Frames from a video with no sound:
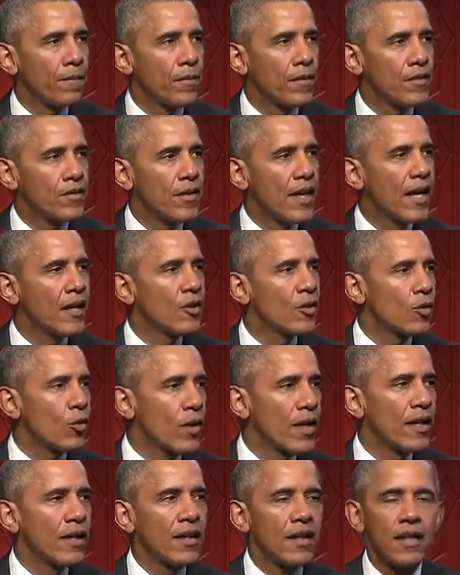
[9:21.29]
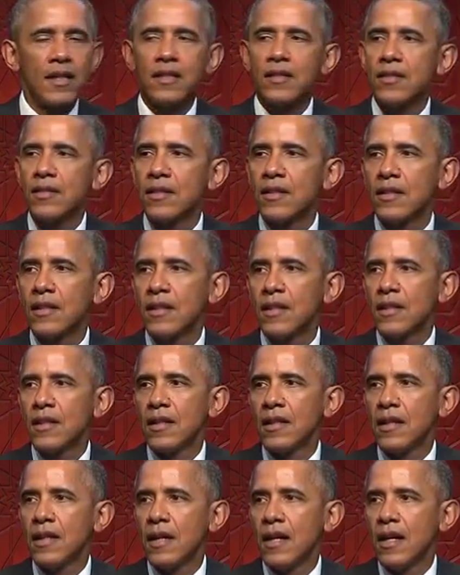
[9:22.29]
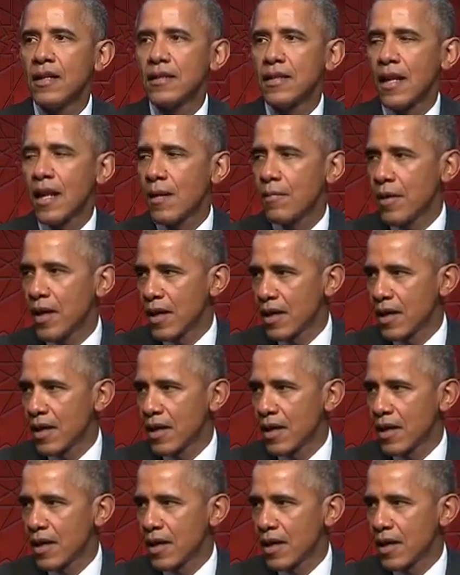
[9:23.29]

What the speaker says: The standard greeting is, Assalamu